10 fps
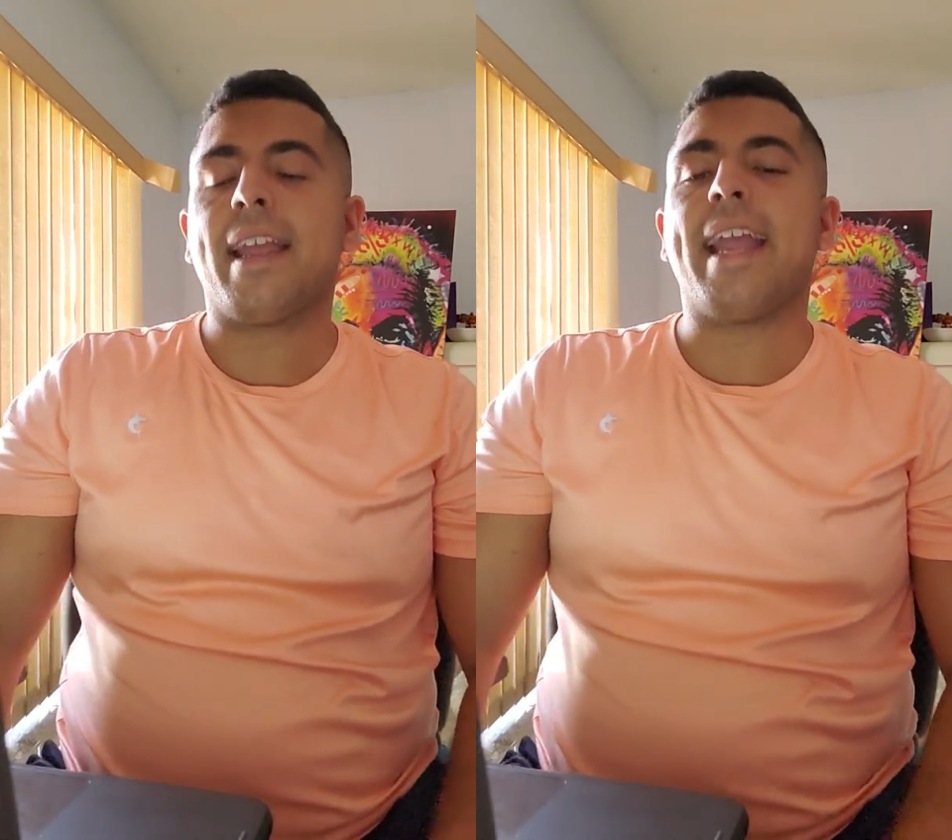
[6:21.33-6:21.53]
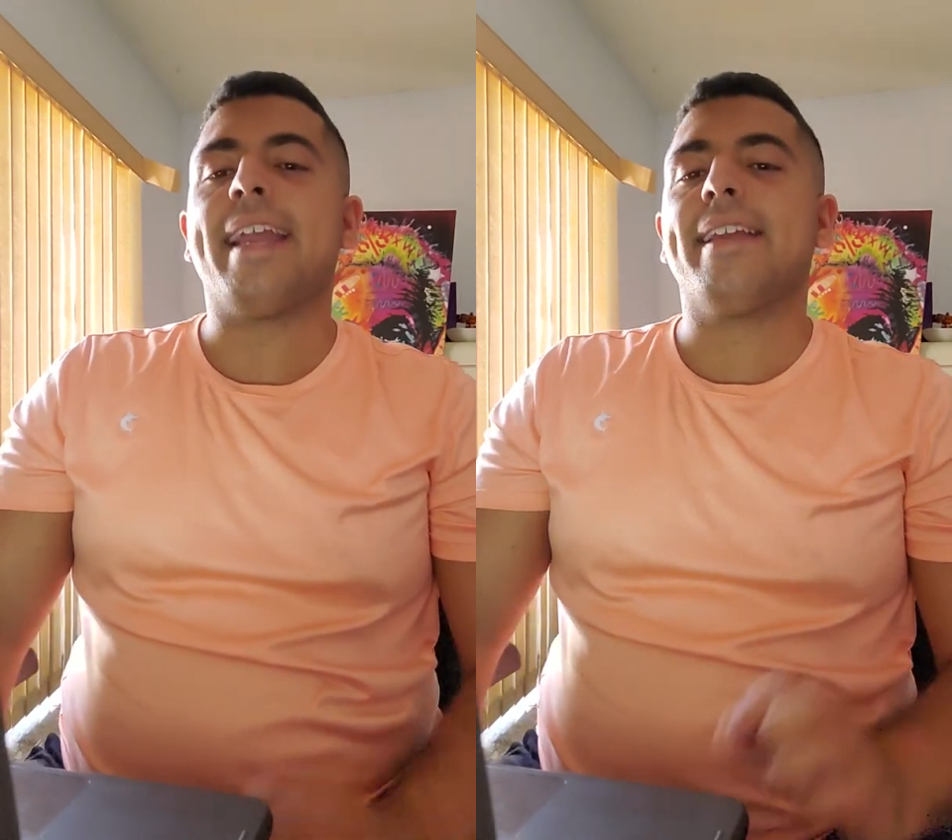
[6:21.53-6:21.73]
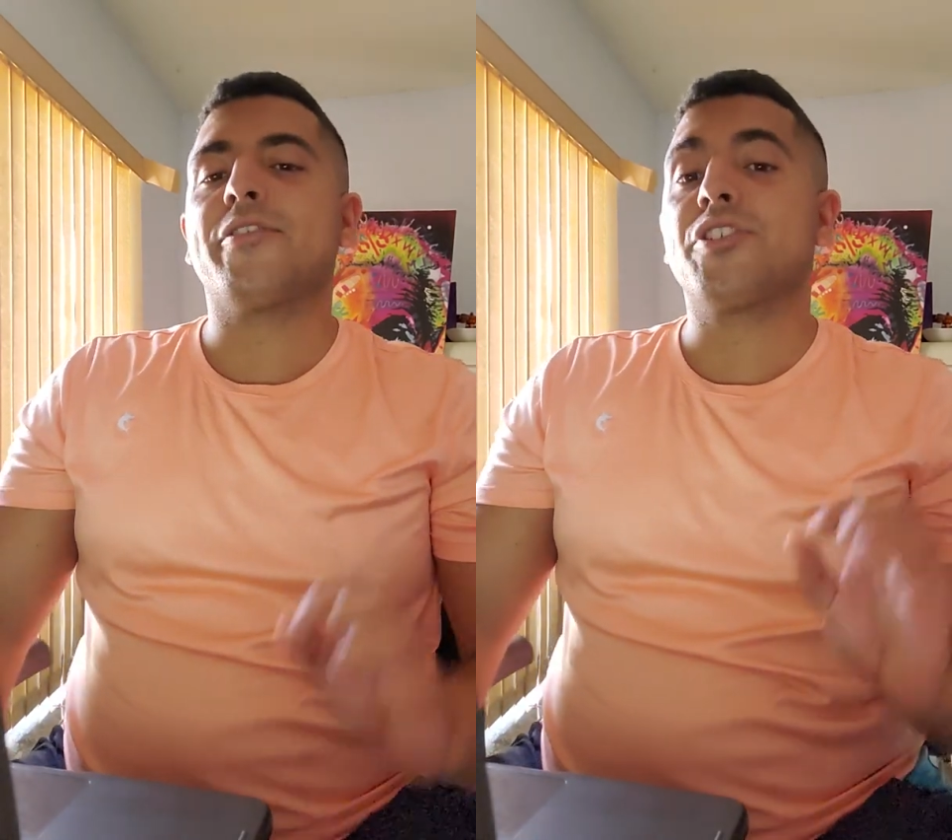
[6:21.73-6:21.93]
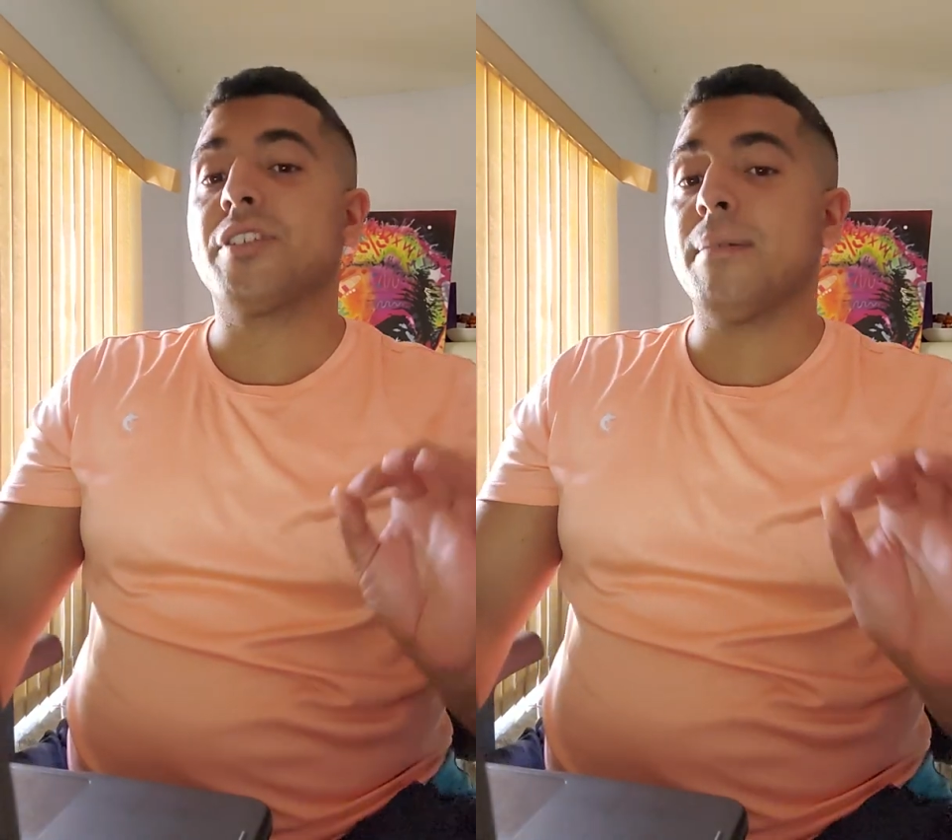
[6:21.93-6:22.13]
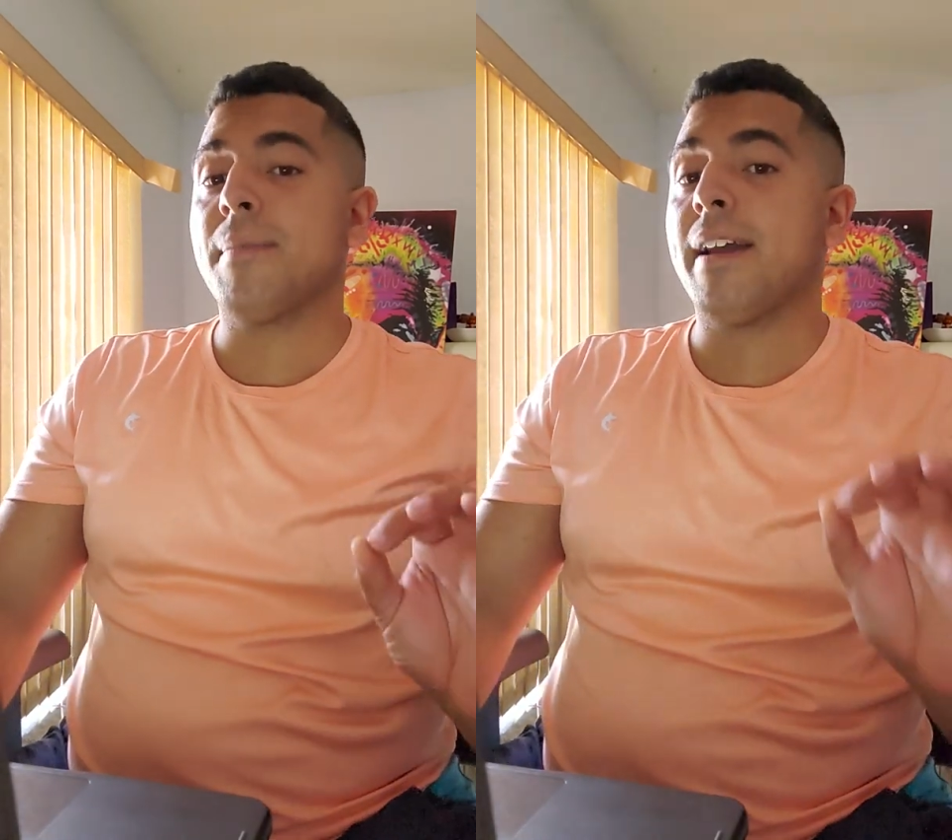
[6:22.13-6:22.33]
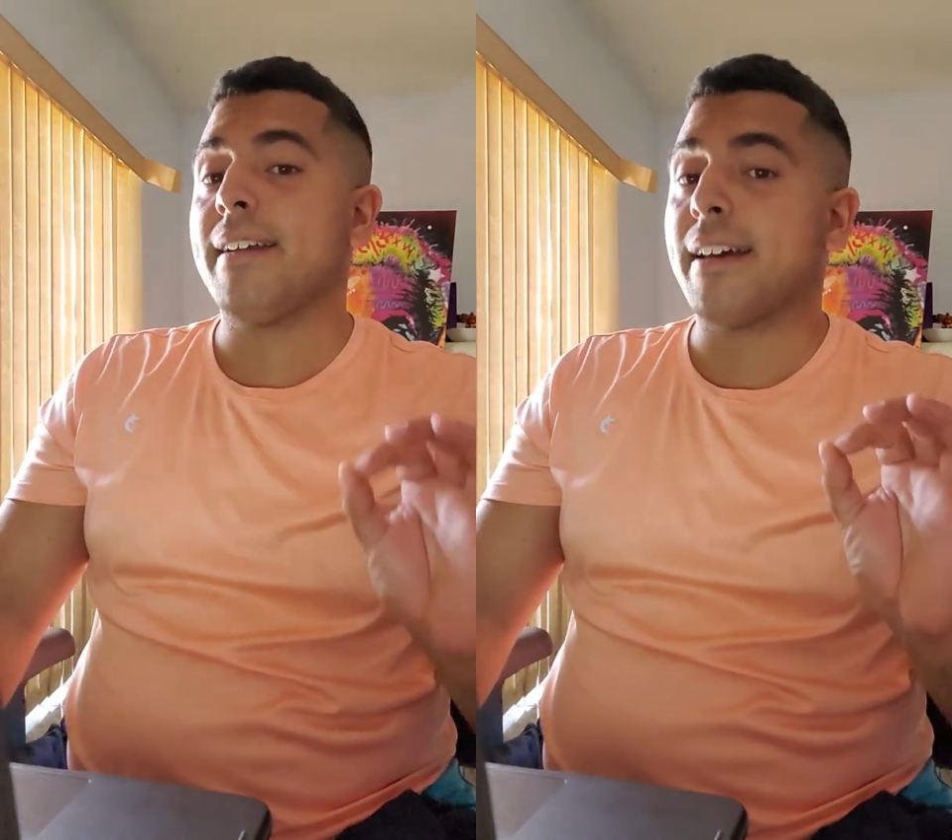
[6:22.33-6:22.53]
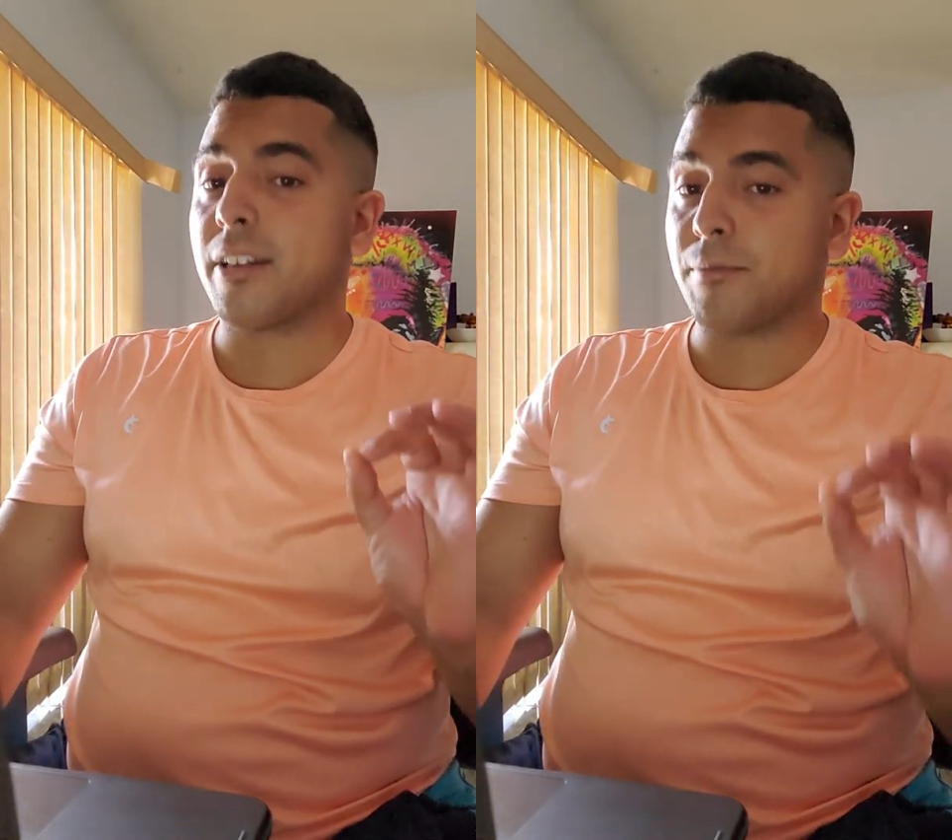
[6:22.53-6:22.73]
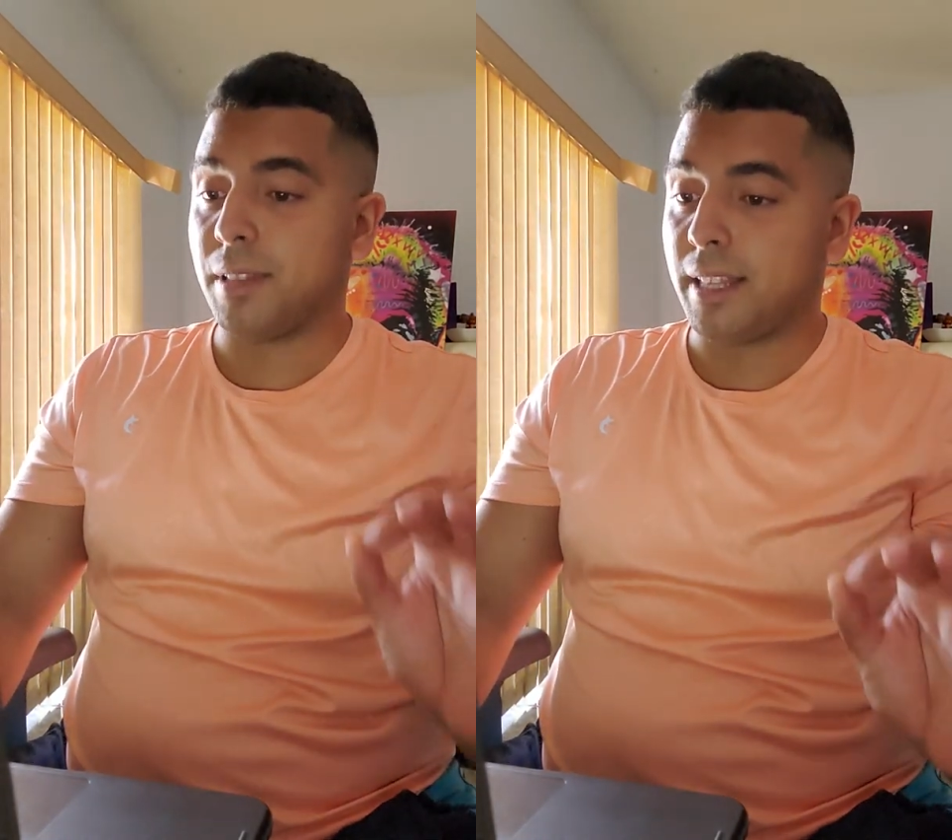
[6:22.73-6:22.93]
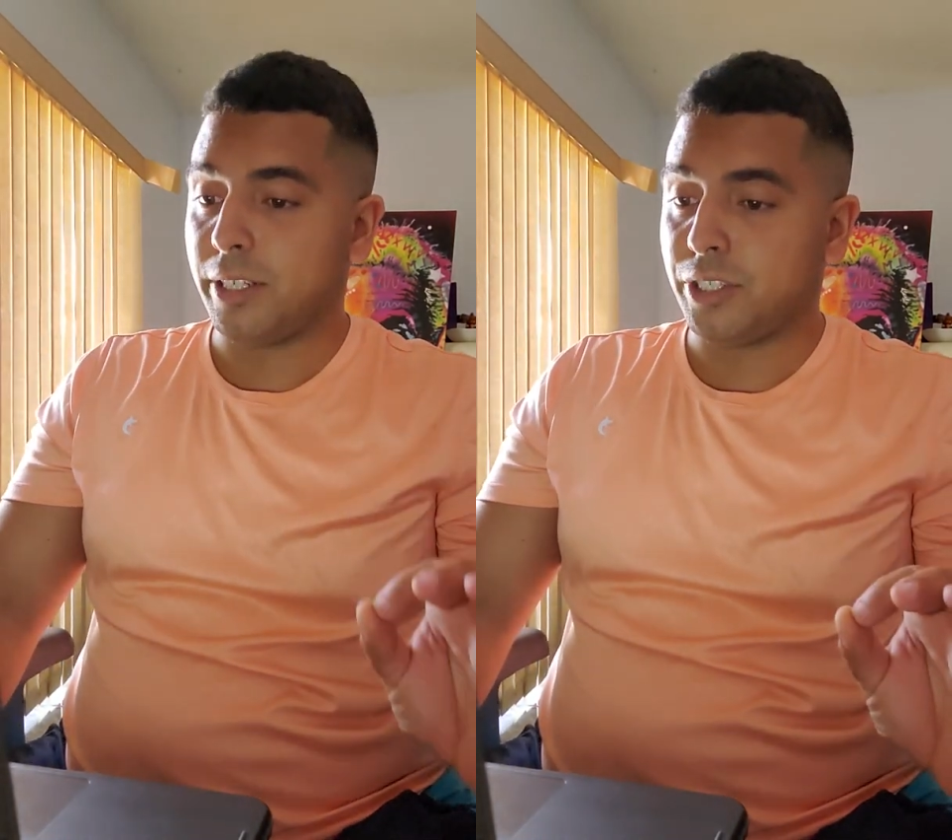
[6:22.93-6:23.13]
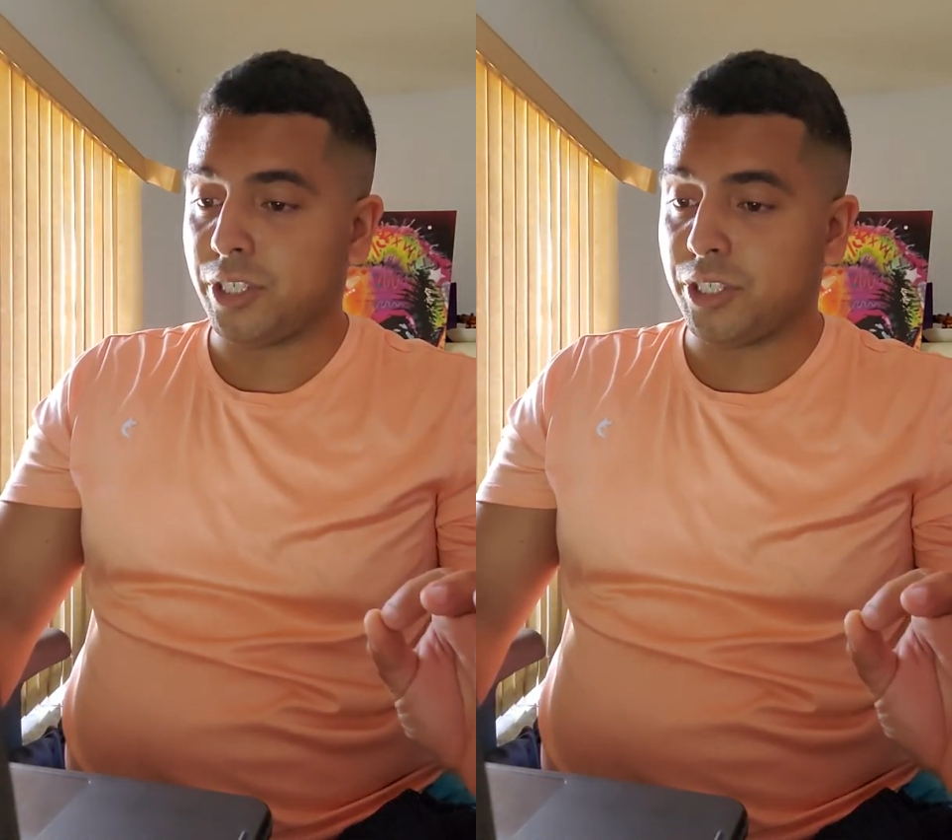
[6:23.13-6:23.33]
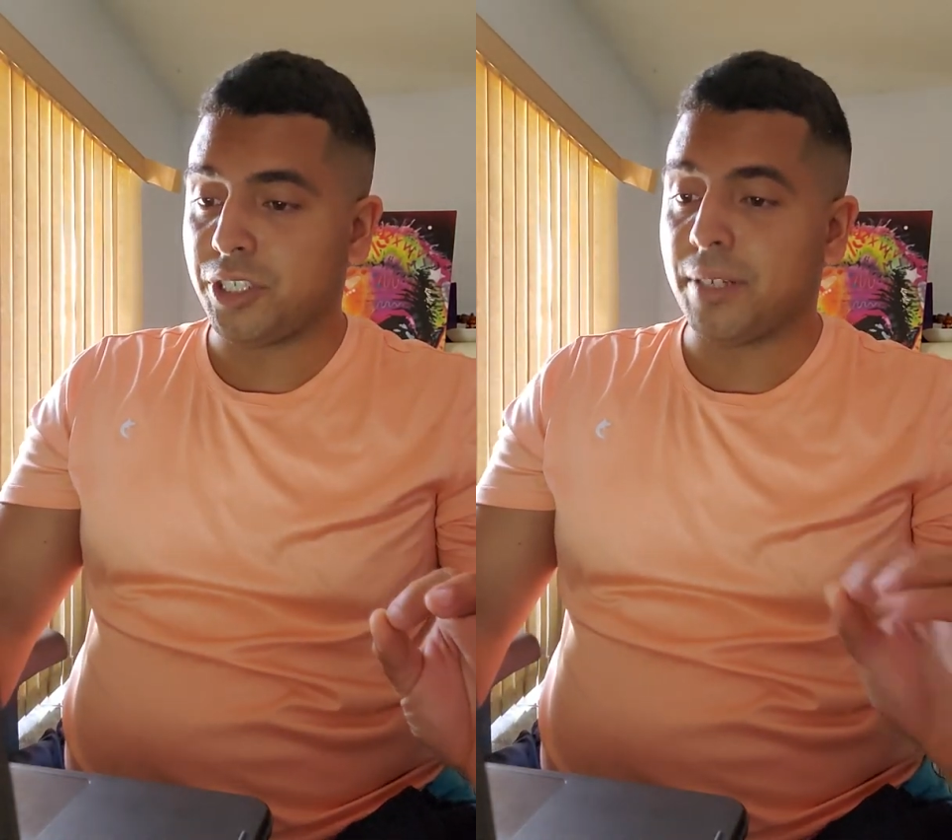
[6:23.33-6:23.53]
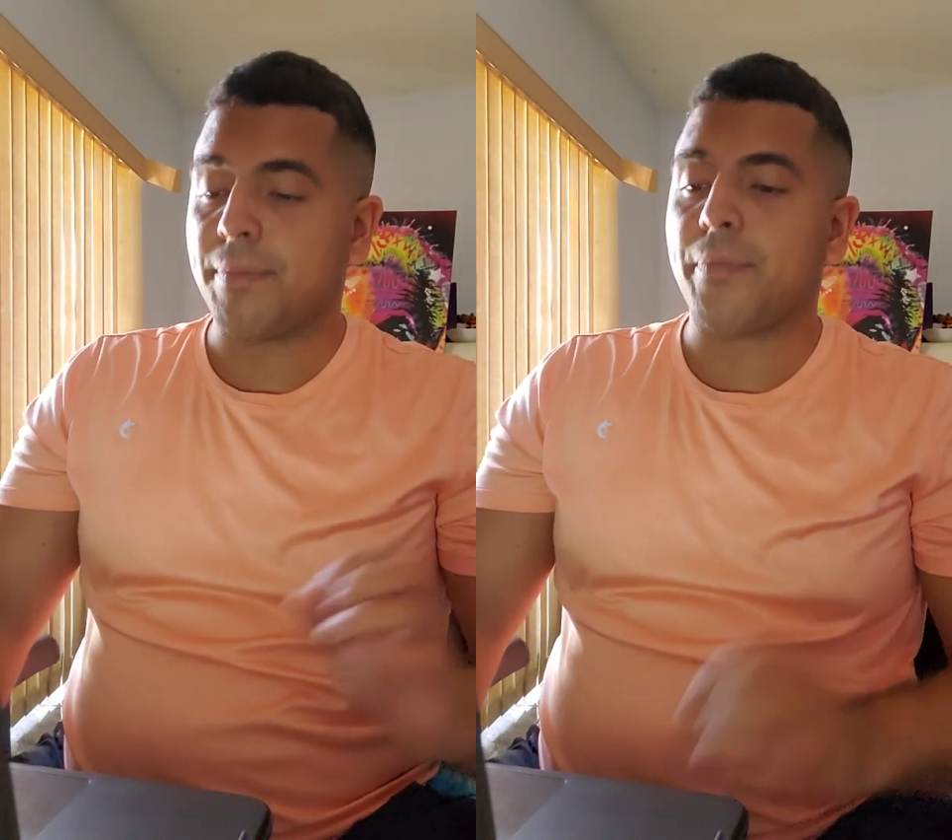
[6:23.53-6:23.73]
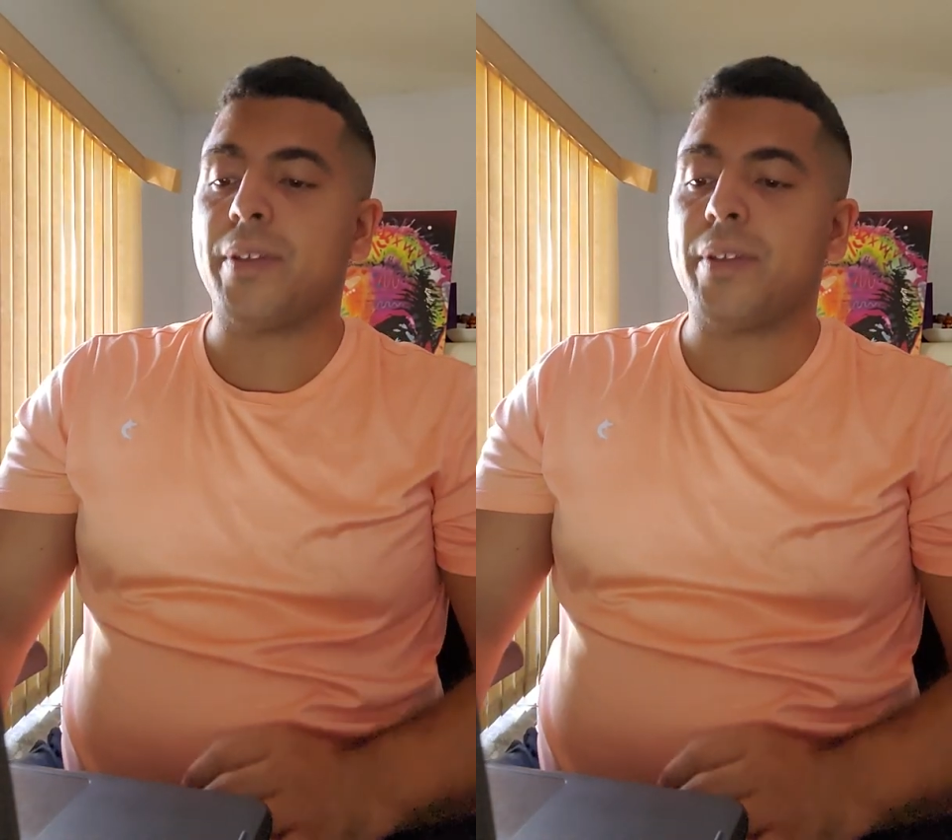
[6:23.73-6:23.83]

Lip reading: a symbiotic relationship,